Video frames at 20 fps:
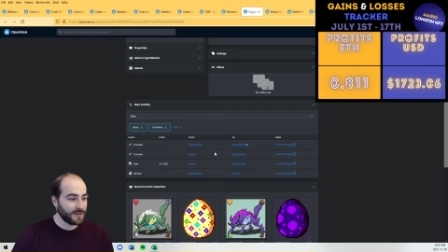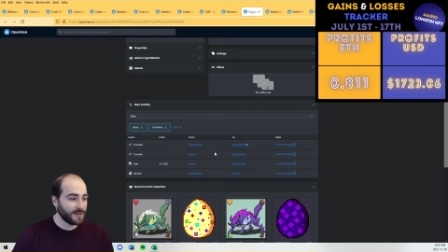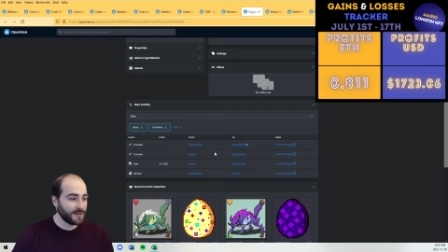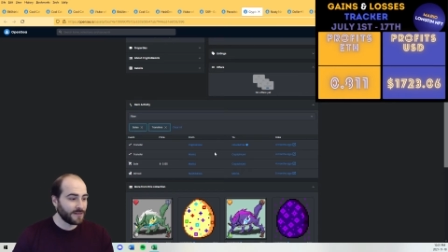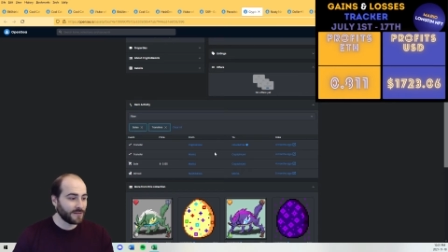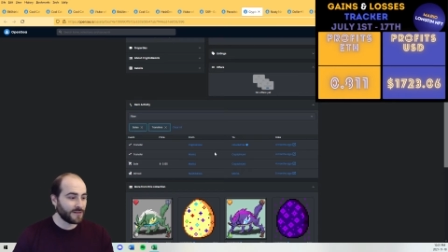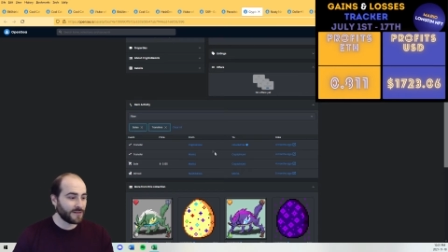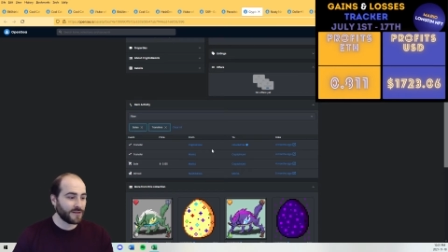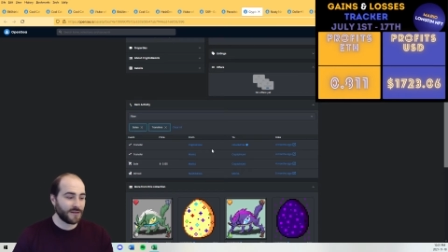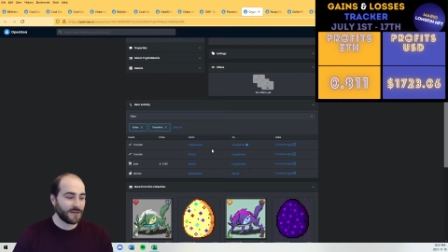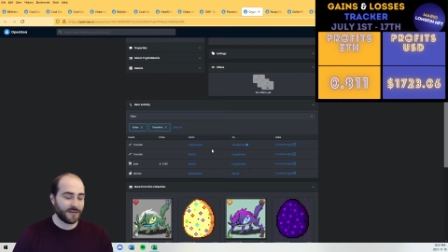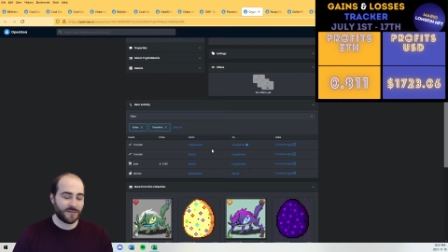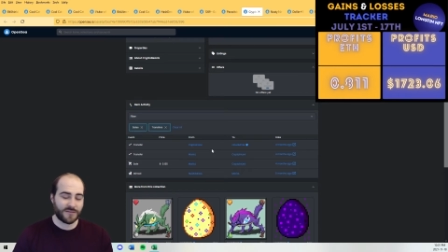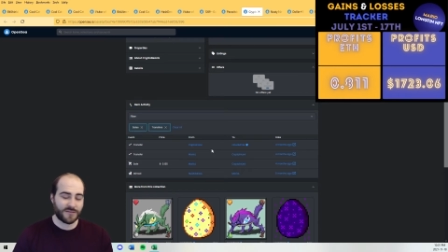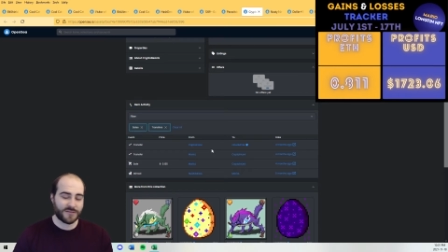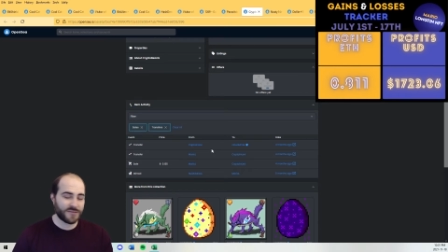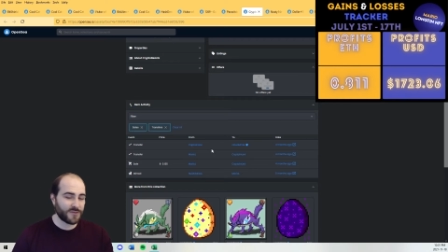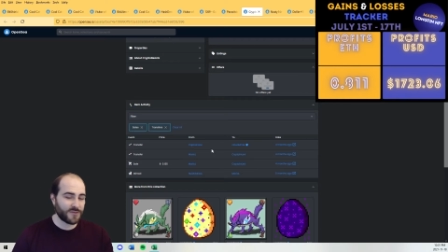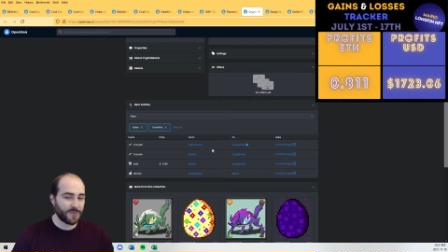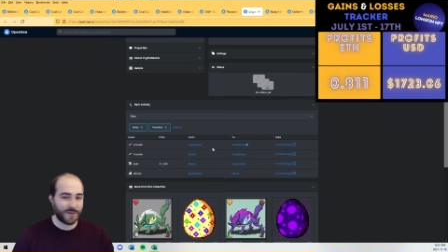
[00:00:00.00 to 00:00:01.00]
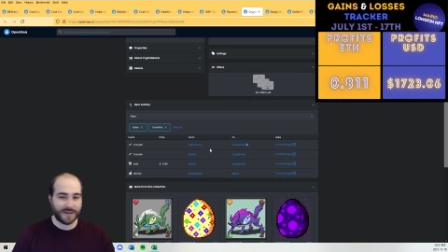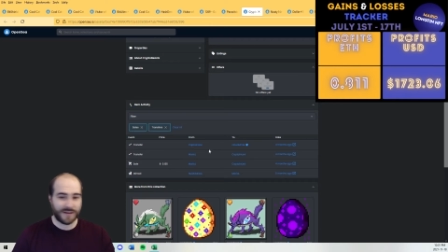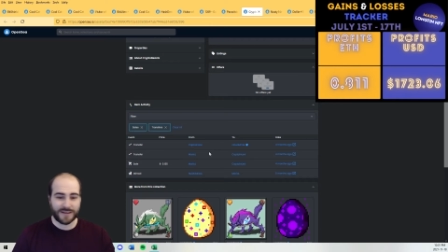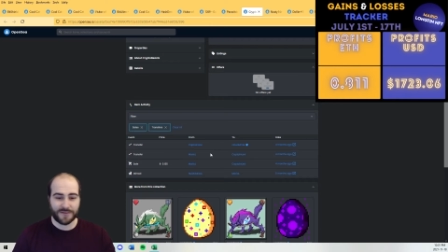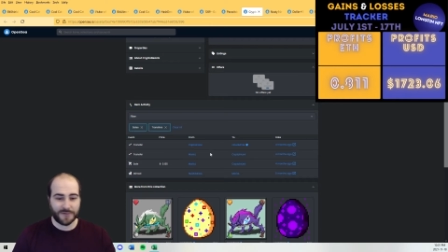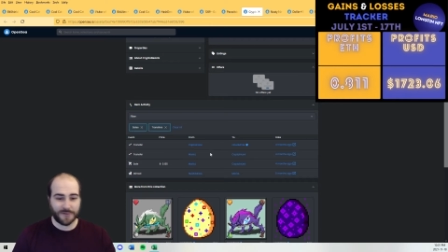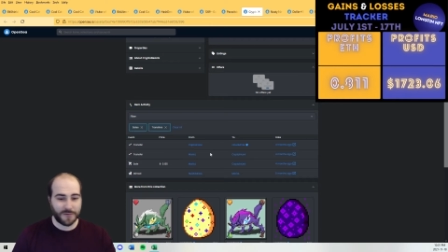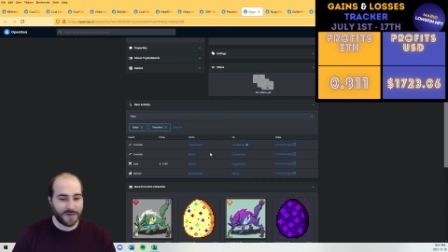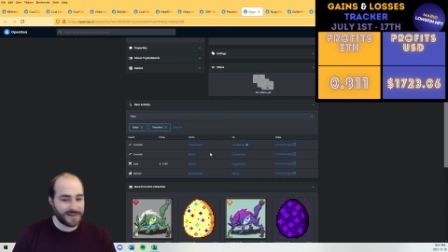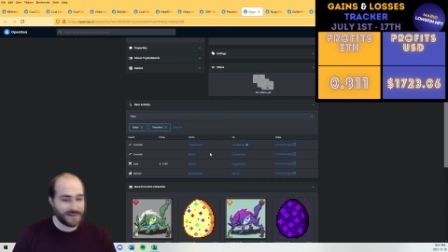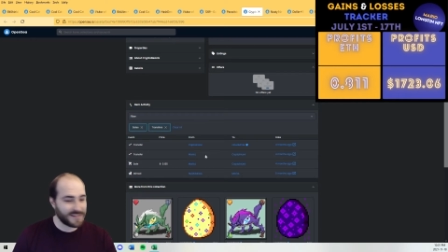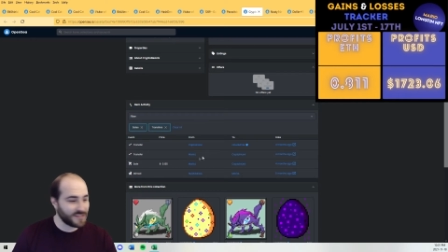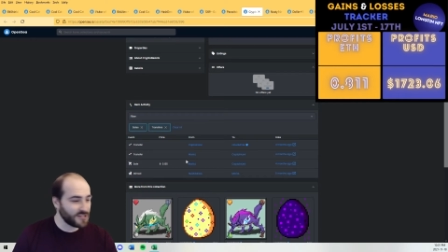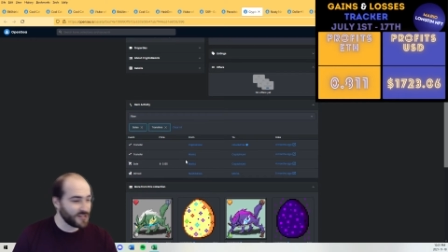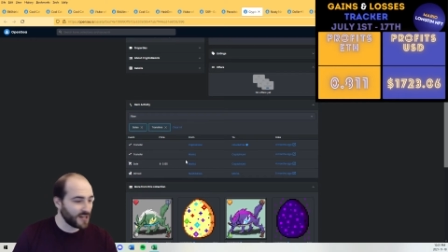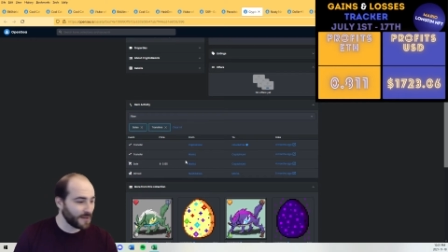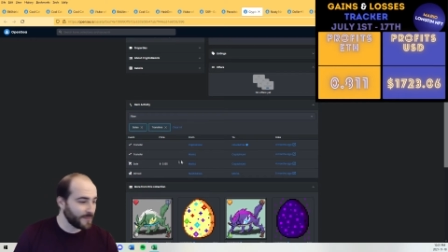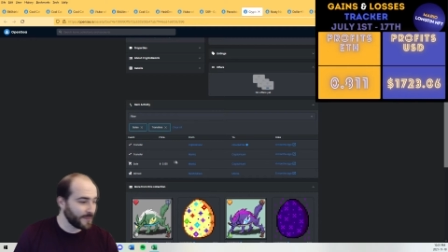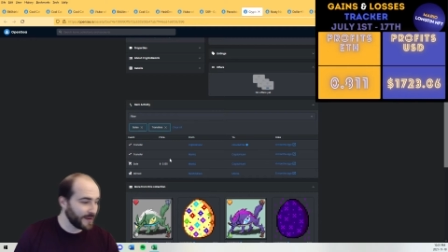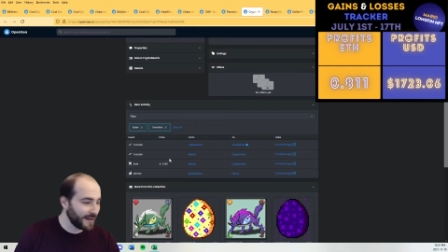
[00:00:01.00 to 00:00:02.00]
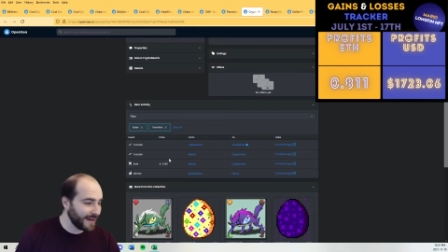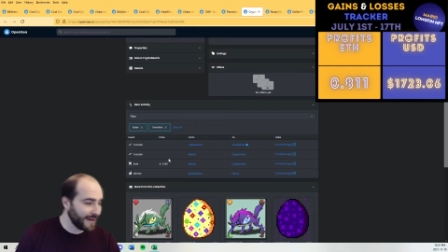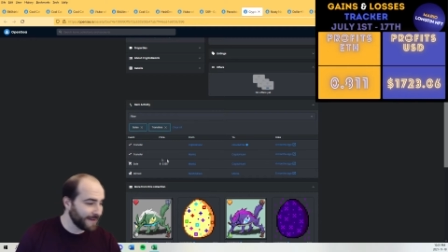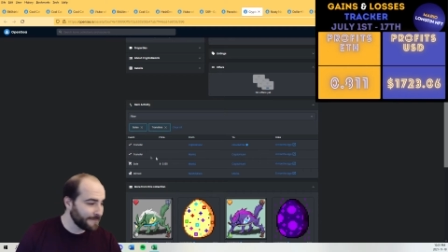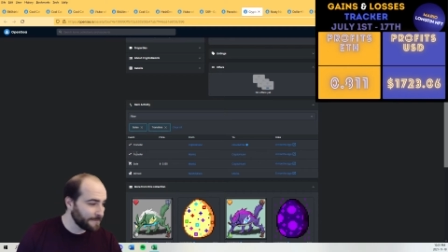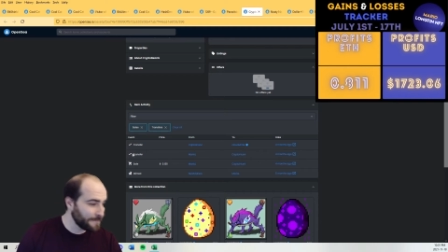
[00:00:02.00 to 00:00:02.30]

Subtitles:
there's so many different ways to check. But yeah,